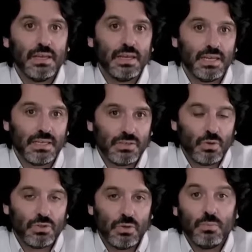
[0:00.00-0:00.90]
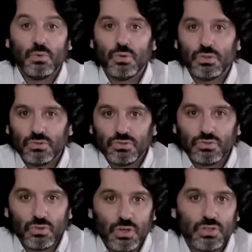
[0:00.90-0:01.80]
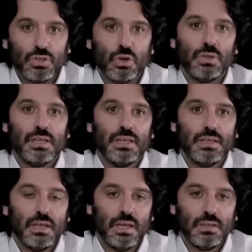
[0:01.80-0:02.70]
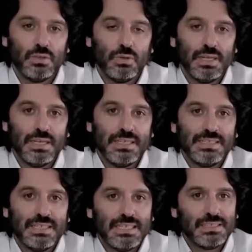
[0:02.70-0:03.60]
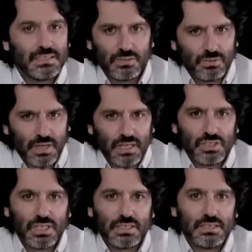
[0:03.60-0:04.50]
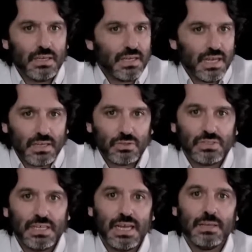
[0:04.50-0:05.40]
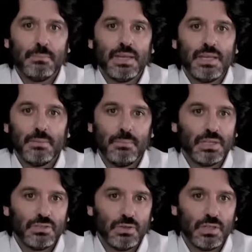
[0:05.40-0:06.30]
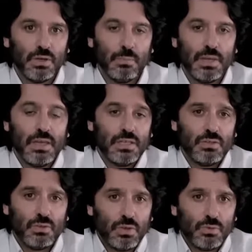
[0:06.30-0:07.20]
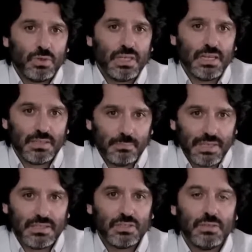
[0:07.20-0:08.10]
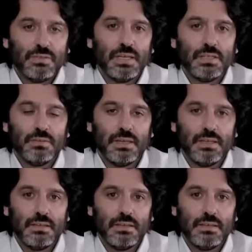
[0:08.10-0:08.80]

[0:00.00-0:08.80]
It is also important to structure content so that it is easy to digest and to select media based on their ability to communicate the message effectively.